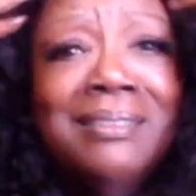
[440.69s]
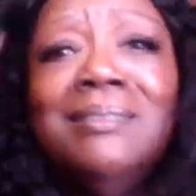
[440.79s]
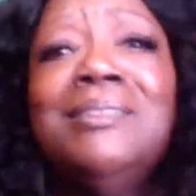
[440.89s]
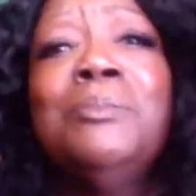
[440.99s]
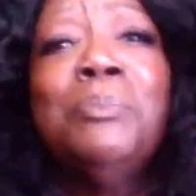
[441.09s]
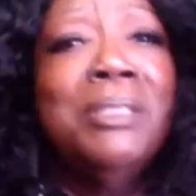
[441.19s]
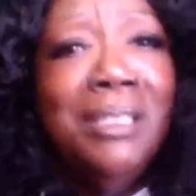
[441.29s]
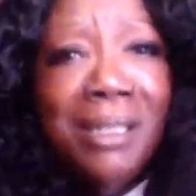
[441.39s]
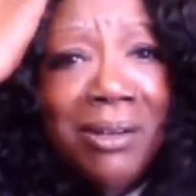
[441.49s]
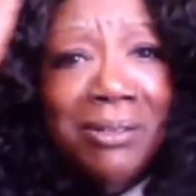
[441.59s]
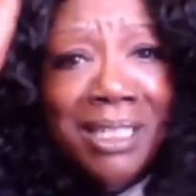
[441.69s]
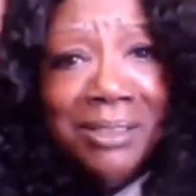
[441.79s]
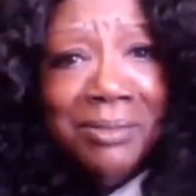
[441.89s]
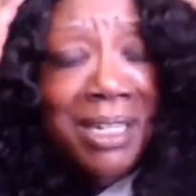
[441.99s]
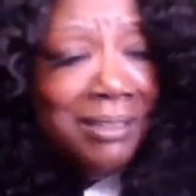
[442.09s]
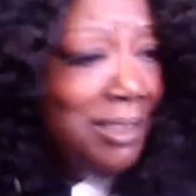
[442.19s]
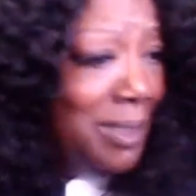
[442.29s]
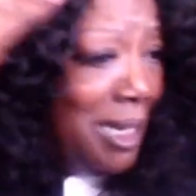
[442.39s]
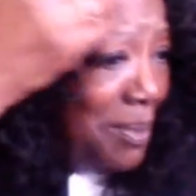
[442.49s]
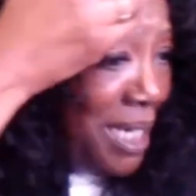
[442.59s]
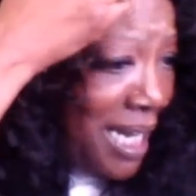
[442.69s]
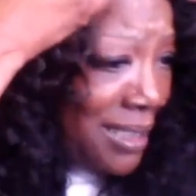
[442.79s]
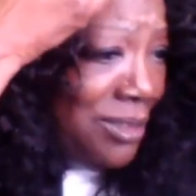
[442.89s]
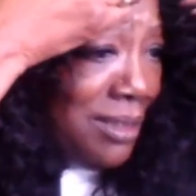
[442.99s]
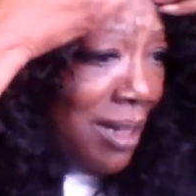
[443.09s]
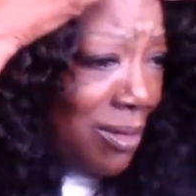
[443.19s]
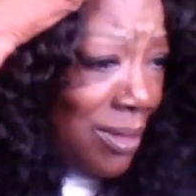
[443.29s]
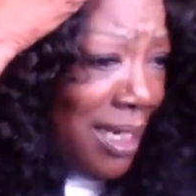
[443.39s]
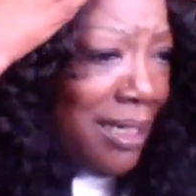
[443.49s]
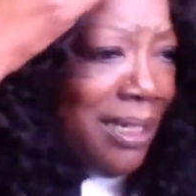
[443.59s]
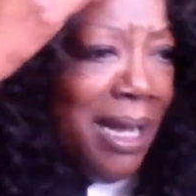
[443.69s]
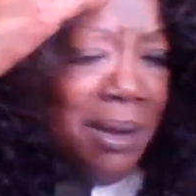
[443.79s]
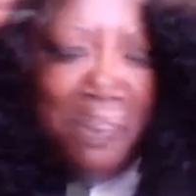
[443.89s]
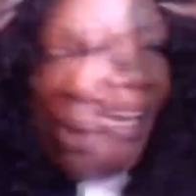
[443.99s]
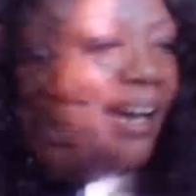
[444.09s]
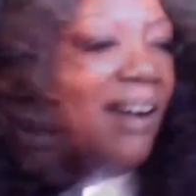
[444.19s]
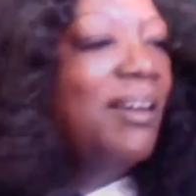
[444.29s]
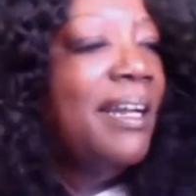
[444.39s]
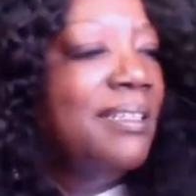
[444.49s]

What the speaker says: And there's plenty of cone heads around here without me adding to the cone head population.